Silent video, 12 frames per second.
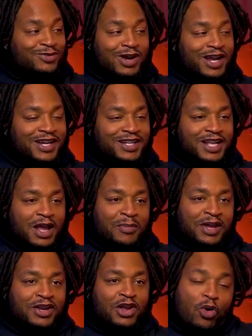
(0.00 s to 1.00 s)
Right. I
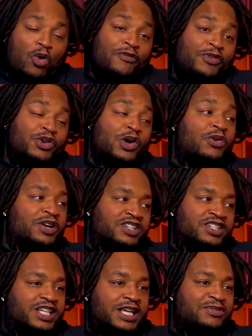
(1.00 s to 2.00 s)
mean, or if you don't, it
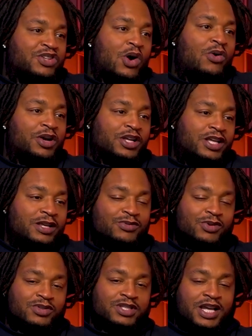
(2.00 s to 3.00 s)
just keeps going. It keeps
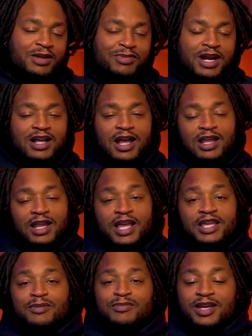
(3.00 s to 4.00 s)
rotating. But I
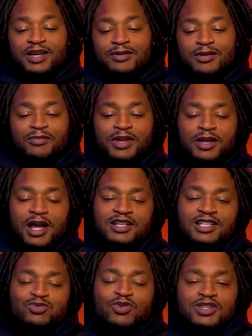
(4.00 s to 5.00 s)
like it, man. I mean, I
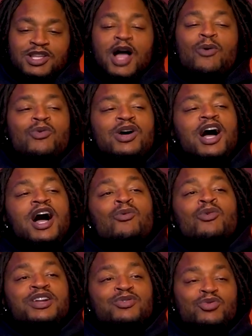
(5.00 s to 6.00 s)
want
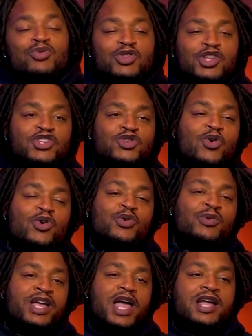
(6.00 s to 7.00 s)
the score to
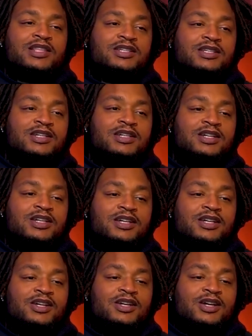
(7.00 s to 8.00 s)
react
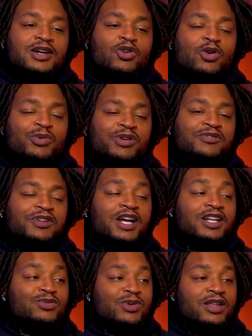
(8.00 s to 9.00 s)
or
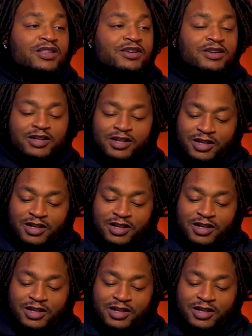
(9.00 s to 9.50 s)
reflect rather.